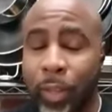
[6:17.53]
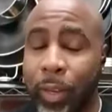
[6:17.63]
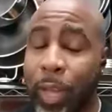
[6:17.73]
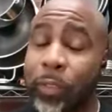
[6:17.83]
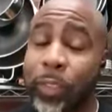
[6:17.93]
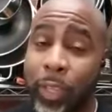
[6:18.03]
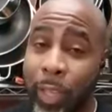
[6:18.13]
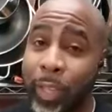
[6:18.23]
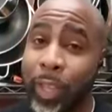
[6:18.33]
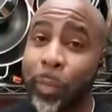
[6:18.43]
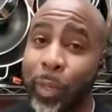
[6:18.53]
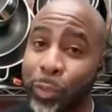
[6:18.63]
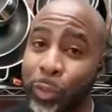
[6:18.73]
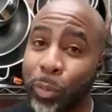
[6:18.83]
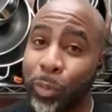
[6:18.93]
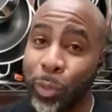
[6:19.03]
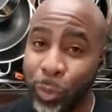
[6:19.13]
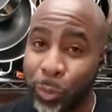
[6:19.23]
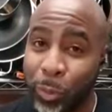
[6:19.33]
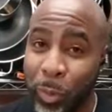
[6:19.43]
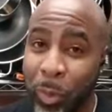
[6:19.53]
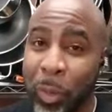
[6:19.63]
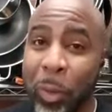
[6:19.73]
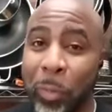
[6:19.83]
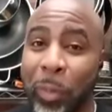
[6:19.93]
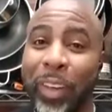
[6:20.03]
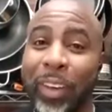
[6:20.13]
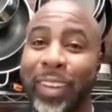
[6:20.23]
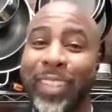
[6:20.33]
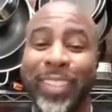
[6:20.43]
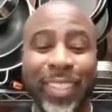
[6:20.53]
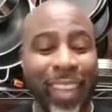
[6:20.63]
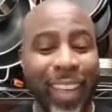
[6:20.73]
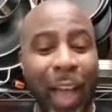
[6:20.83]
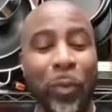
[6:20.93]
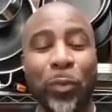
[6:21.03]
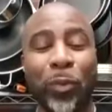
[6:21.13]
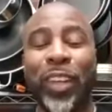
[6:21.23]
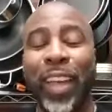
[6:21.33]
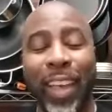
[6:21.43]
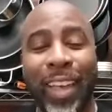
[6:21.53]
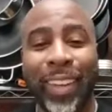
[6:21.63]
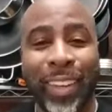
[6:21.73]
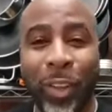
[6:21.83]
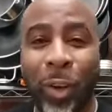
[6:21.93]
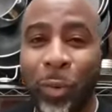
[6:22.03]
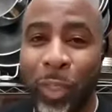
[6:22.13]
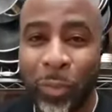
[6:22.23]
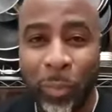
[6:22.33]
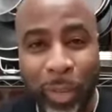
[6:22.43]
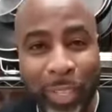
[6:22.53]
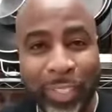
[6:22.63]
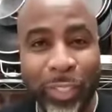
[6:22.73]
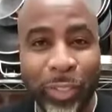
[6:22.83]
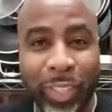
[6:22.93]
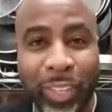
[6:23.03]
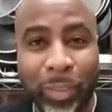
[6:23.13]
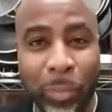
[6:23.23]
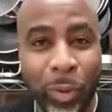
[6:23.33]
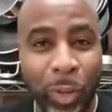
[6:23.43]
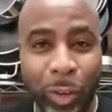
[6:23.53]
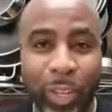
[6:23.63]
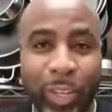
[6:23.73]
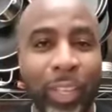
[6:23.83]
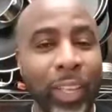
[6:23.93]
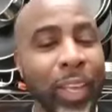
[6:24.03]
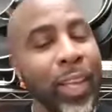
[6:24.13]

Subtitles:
And I have to say that got me in trouble too, because I would read ahead and know the information in the book already.